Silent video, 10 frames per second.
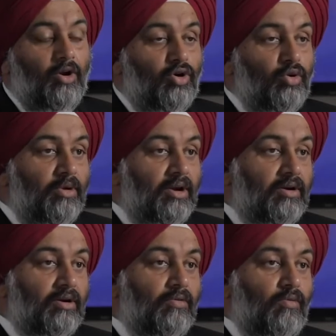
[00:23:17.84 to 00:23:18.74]
an
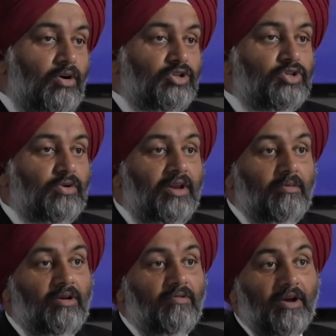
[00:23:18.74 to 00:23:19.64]
automaker wants to
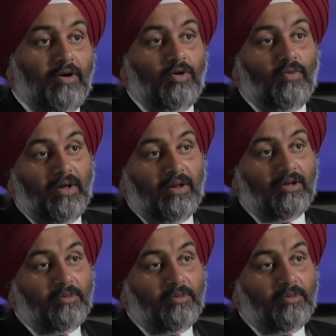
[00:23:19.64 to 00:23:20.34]
enable a vehicle-to-vehicle